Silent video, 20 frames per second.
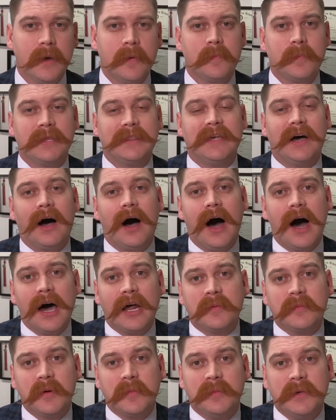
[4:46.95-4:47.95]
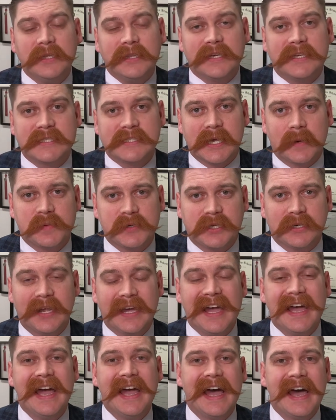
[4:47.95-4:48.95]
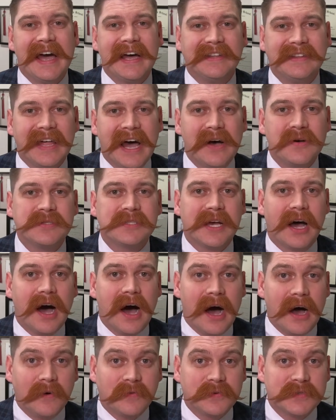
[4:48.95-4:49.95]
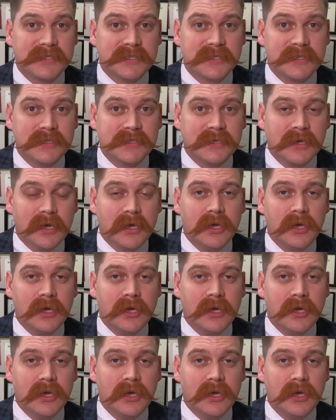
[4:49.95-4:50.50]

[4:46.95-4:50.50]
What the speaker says: But the automobile exception allows officers